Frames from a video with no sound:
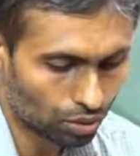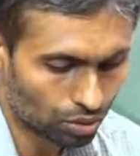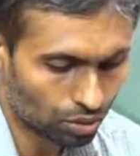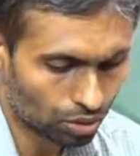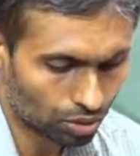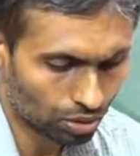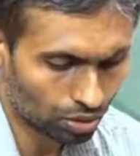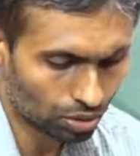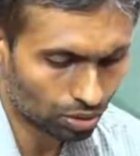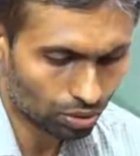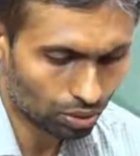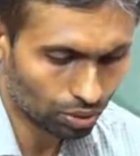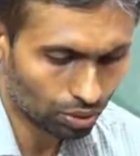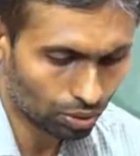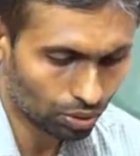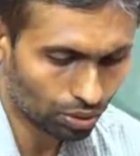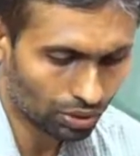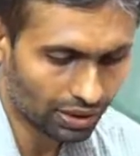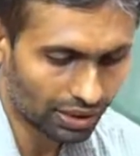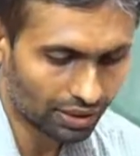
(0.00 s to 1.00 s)
To
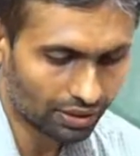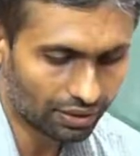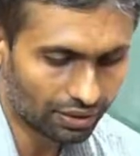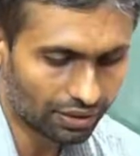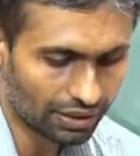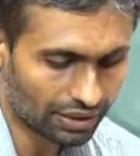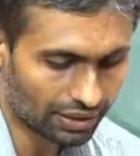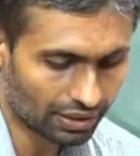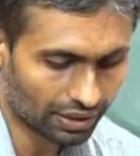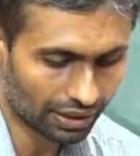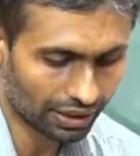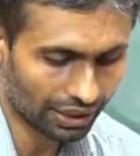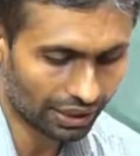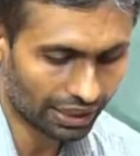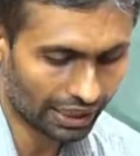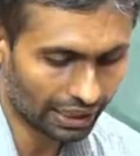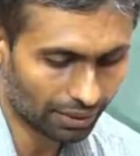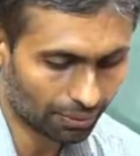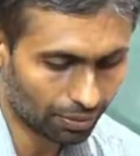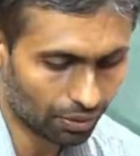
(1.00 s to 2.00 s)
do the
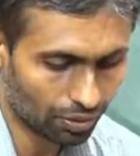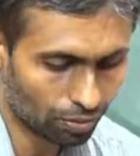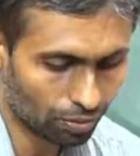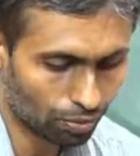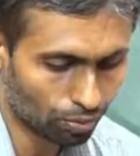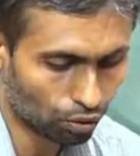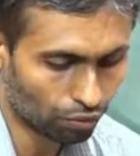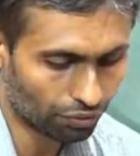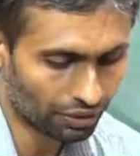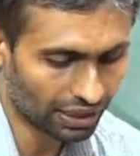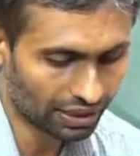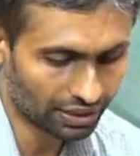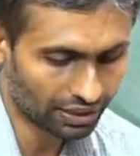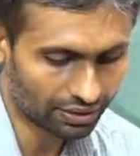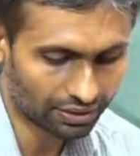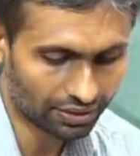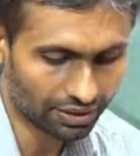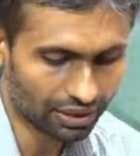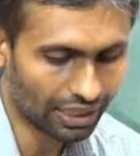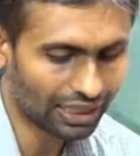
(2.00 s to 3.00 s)
describe
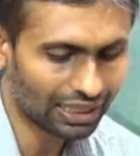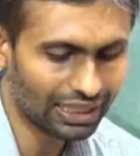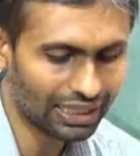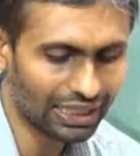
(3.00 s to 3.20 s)
movie, guys.